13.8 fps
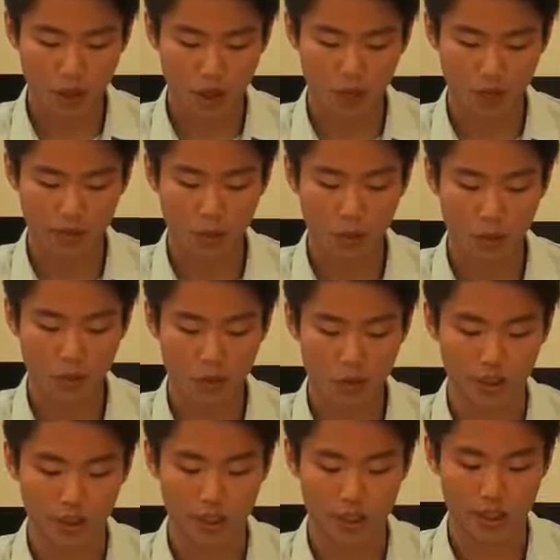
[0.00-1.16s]
I think what I was
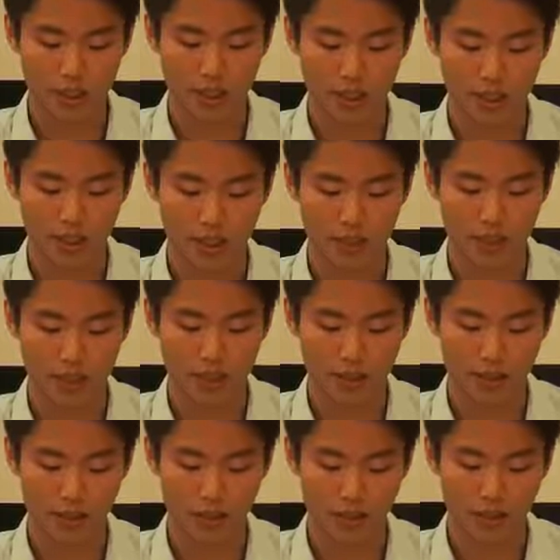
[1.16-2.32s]
trying to say is that
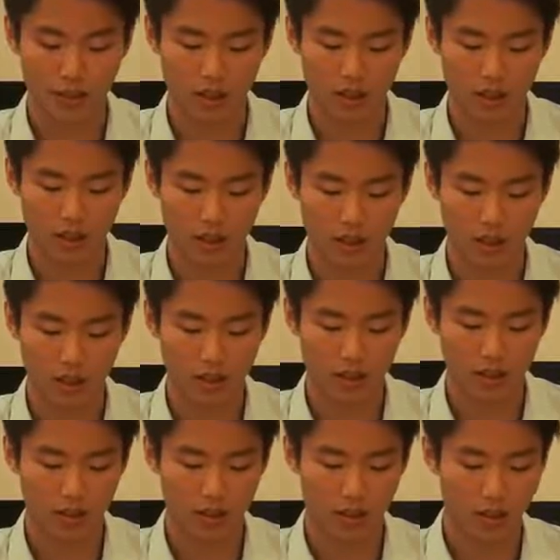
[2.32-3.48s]
uh,
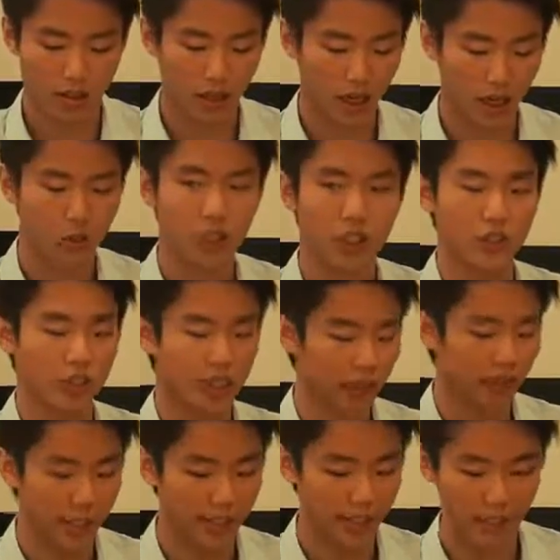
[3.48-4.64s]
I was trying to give the
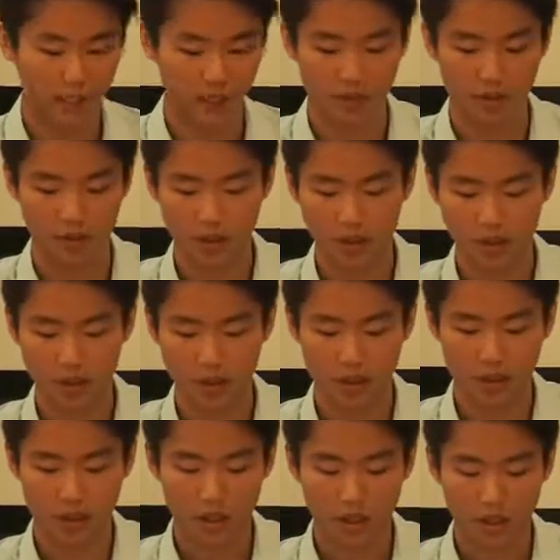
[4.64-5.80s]
idea of
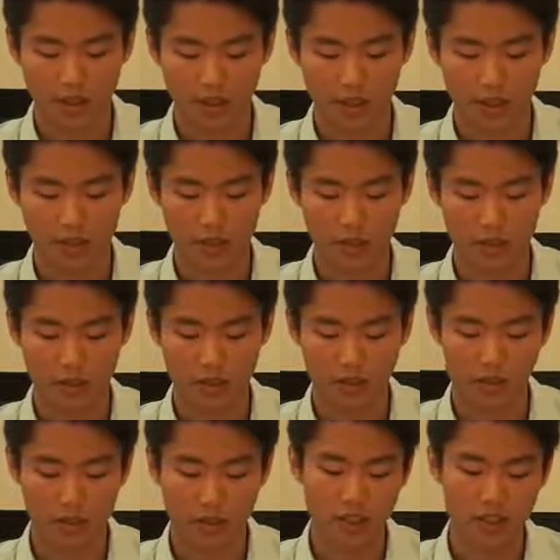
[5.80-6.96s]
that
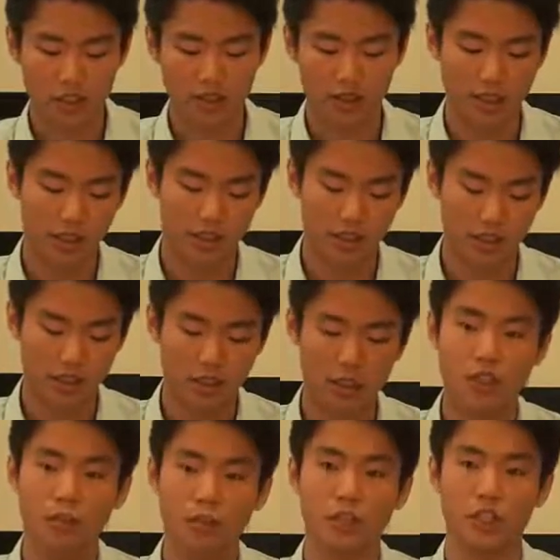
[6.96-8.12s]
these these
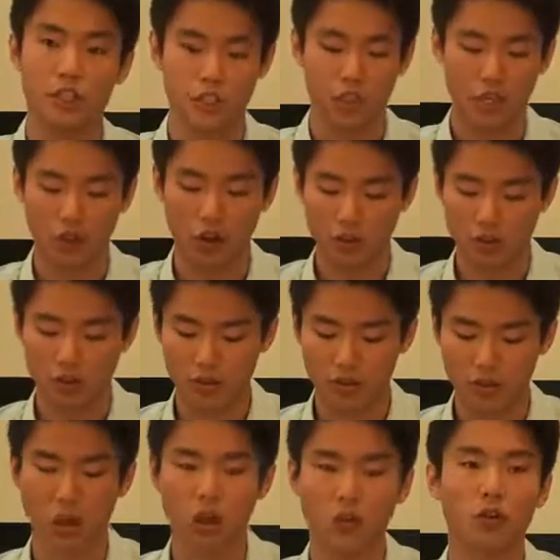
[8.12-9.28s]
images are not
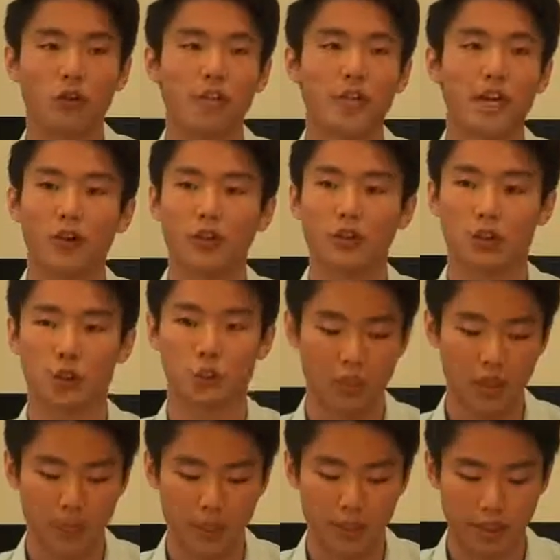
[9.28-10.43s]
are not really how they should
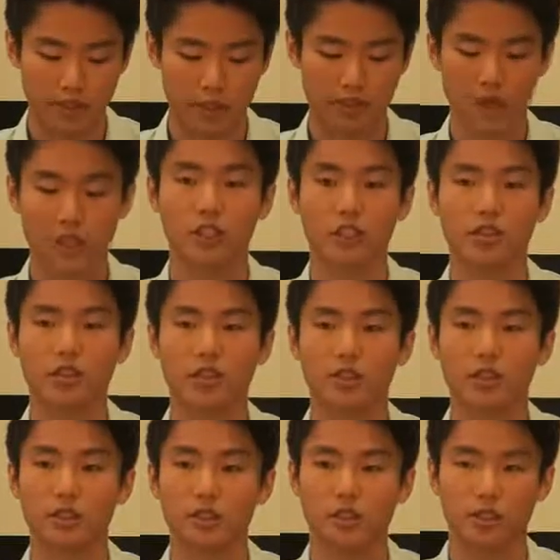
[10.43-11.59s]
be, but they are reflections
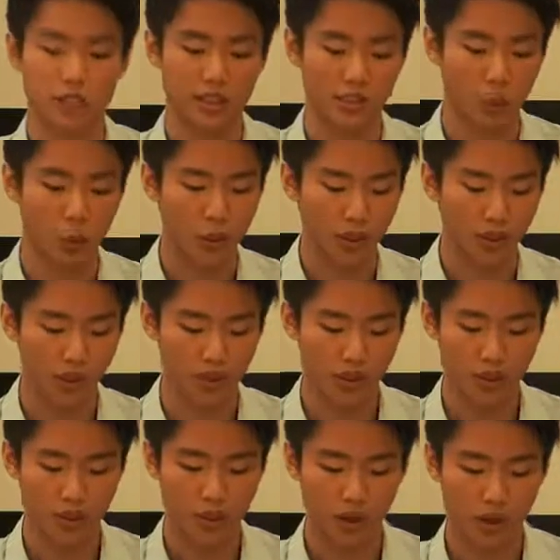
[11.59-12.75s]
in the sense that they are weak,
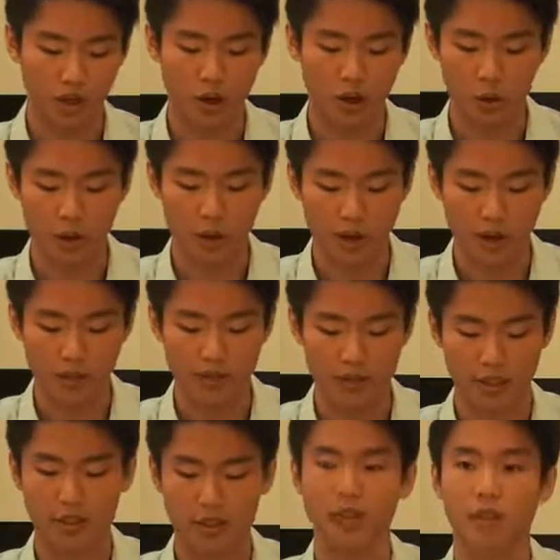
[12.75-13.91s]
like holograms.
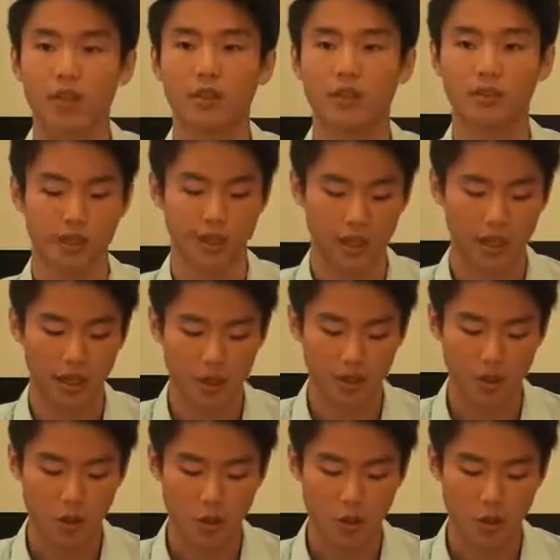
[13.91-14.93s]
They they are they are,